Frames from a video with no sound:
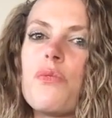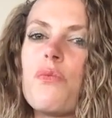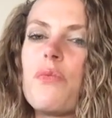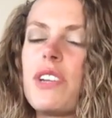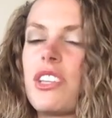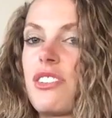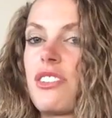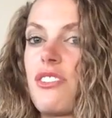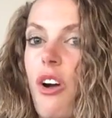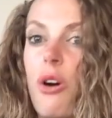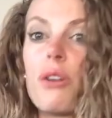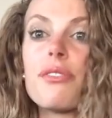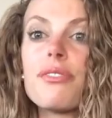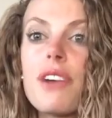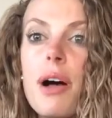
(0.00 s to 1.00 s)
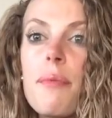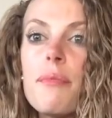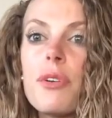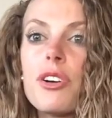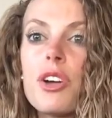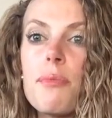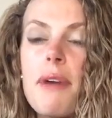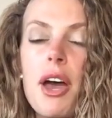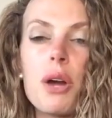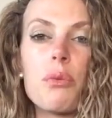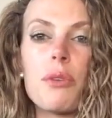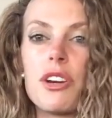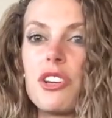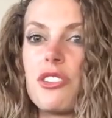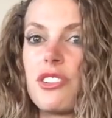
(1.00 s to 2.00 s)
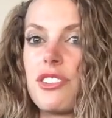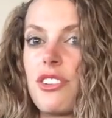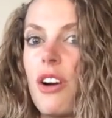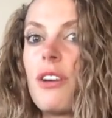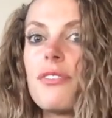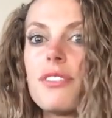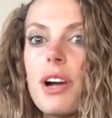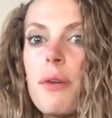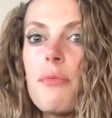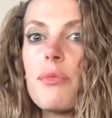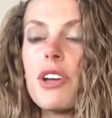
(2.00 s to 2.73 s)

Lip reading: we start from, or no matter where you start from,